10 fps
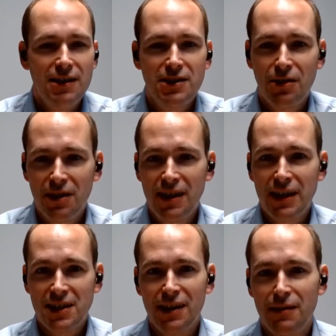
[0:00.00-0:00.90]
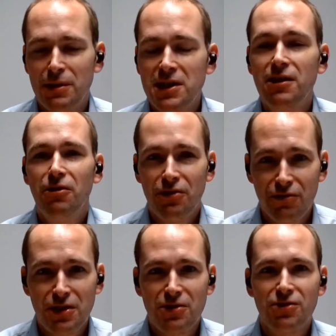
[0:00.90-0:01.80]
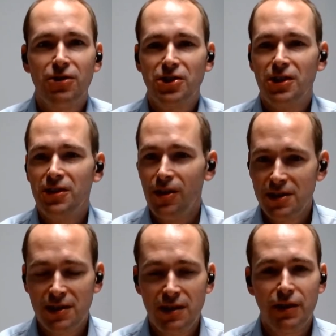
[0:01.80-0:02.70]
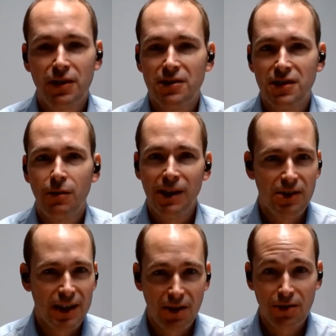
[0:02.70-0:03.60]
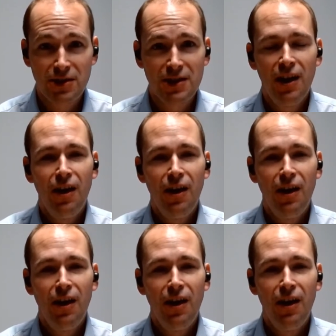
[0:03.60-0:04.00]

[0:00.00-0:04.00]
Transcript: So the things like the materials of construction, all the certificates, the welding logs,